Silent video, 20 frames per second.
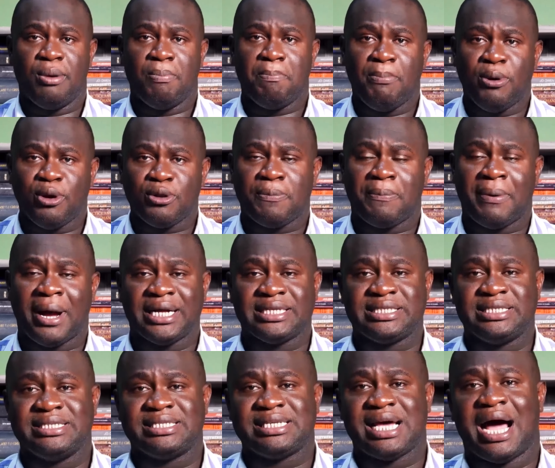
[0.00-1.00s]
Both
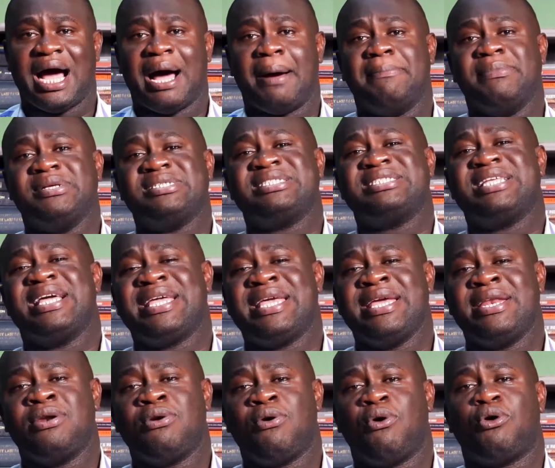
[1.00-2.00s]
parties are
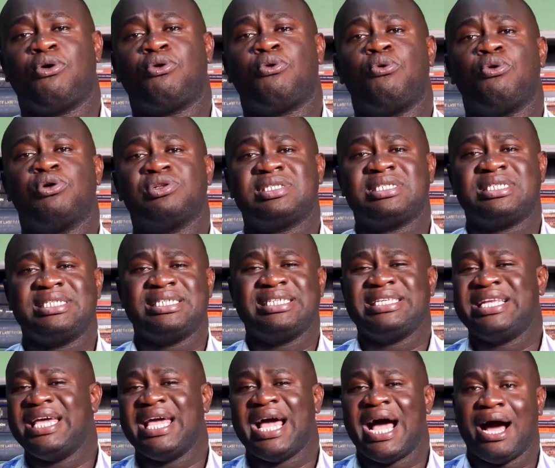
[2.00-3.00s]
mistaken on what
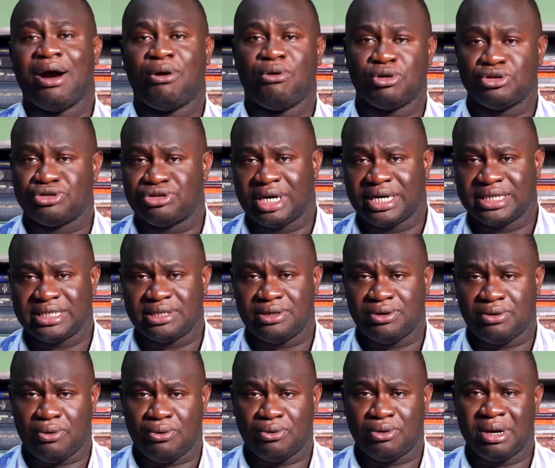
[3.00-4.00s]
they are
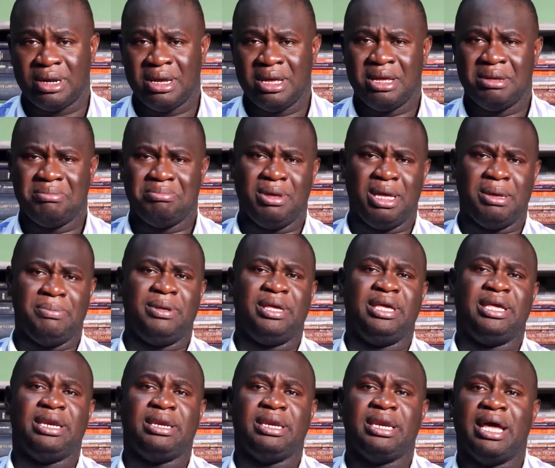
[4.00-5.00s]
contracting on.
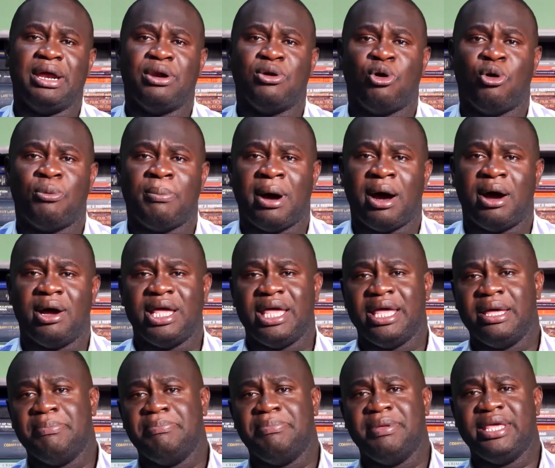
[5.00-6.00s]
Maybe in the normal
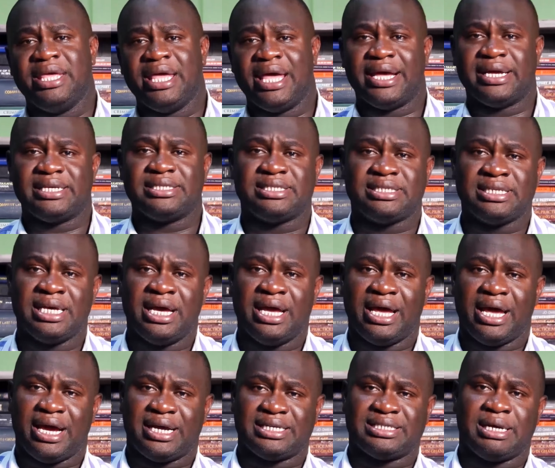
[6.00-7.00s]
ABX
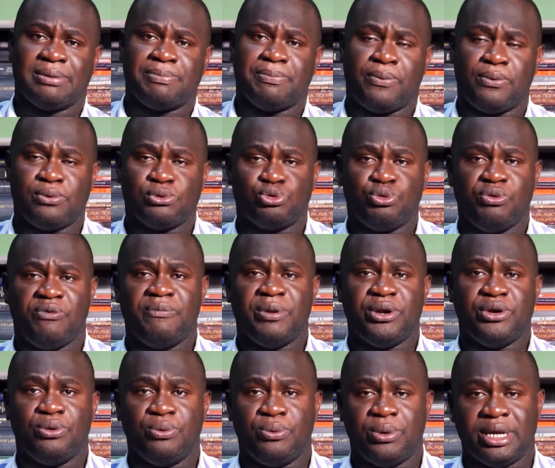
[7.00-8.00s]
examples we've
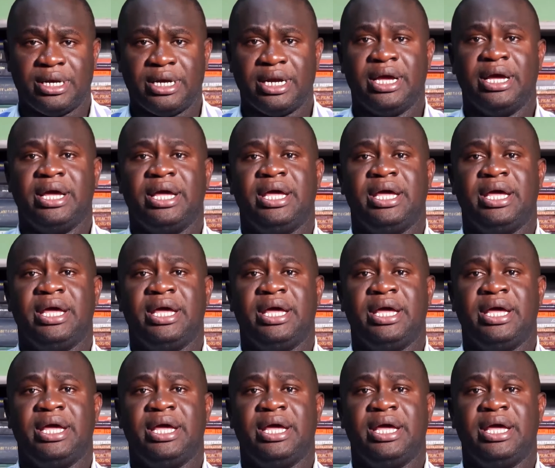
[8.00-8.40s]
been doing,